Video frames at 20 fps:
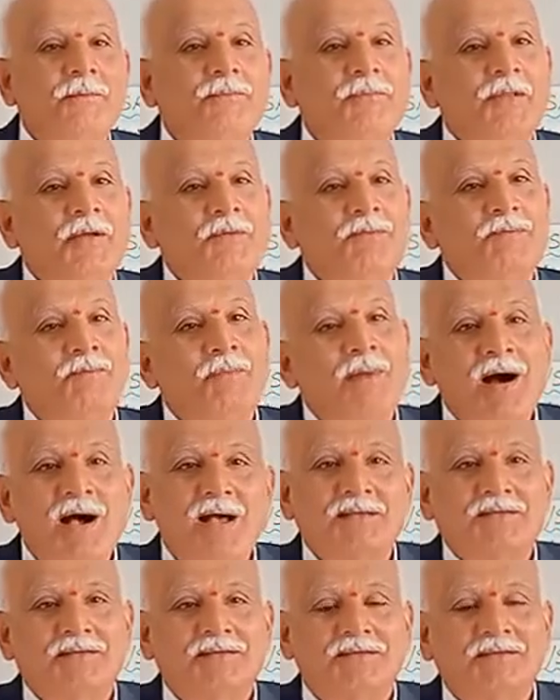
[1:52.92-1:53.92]

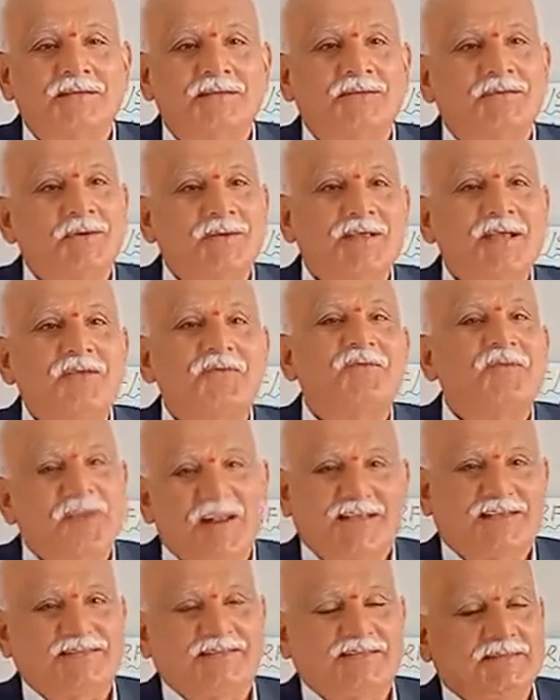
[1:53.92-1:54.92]
mass, okay,
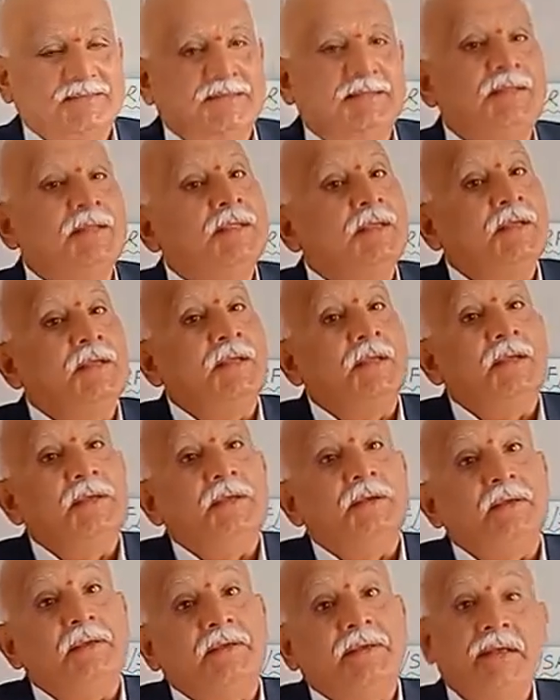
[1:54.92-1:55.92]
flux.
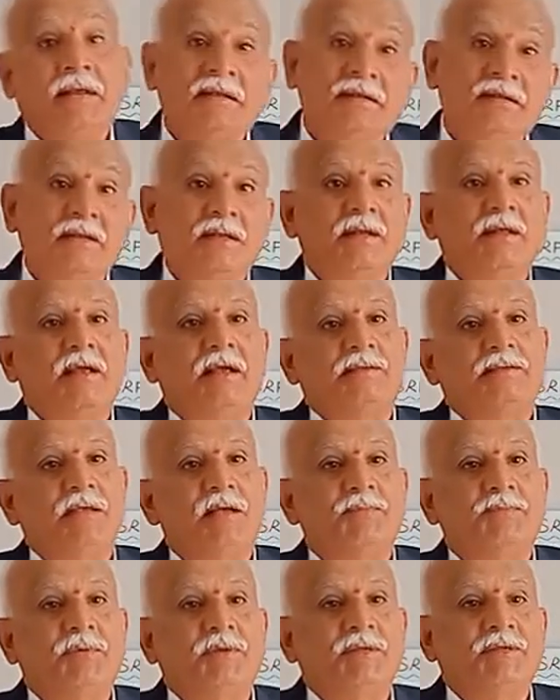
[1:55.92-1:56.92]
Another
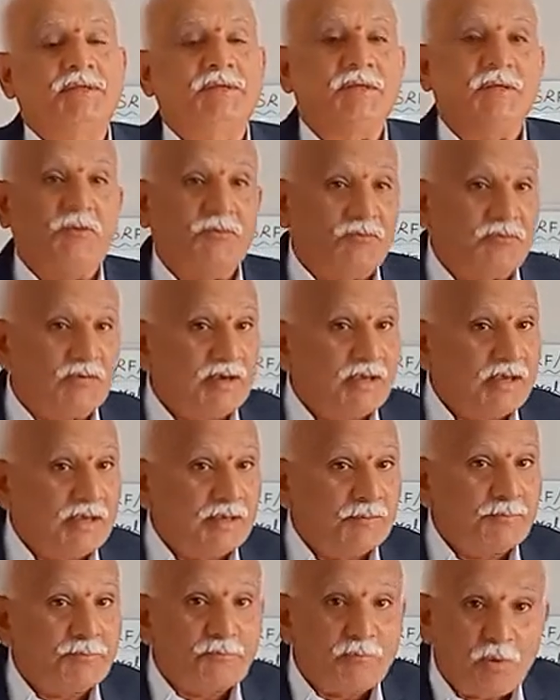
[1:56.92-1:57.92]
example is if
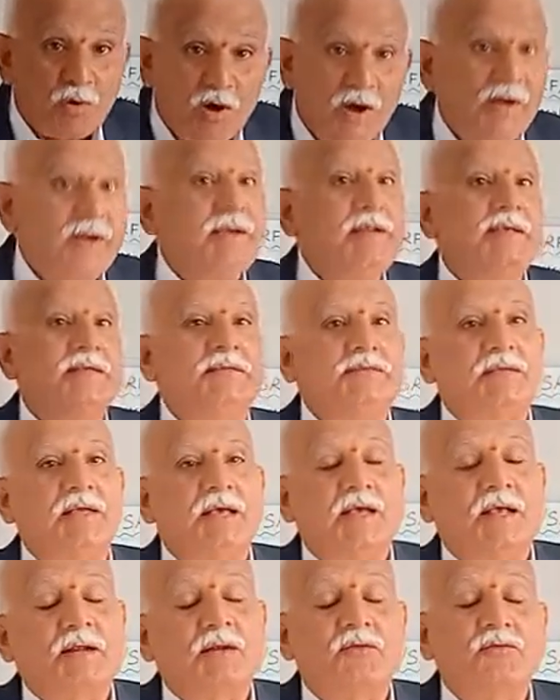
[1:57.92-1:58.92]
a pond is
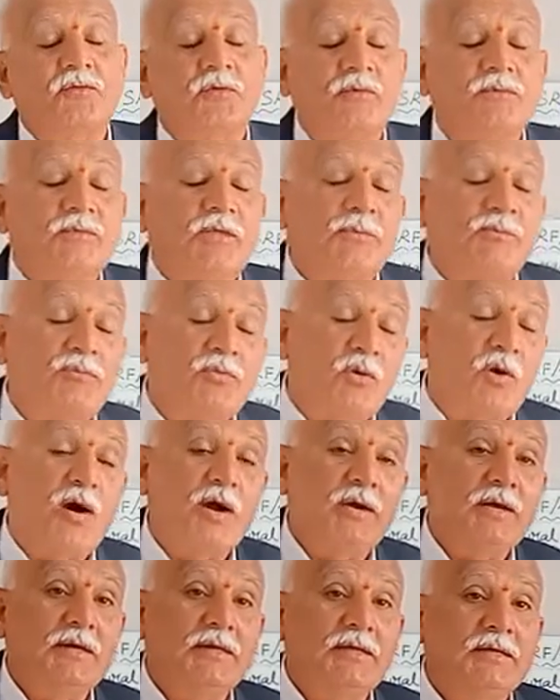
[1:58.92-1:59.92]
there, from the
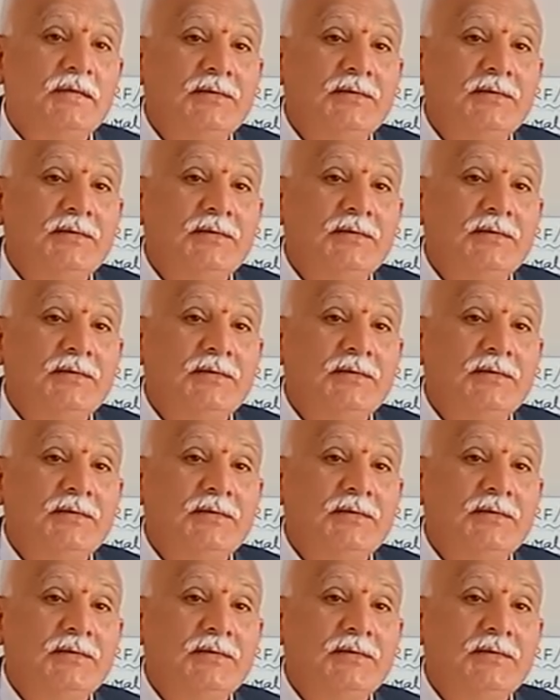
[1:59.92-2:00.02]
pond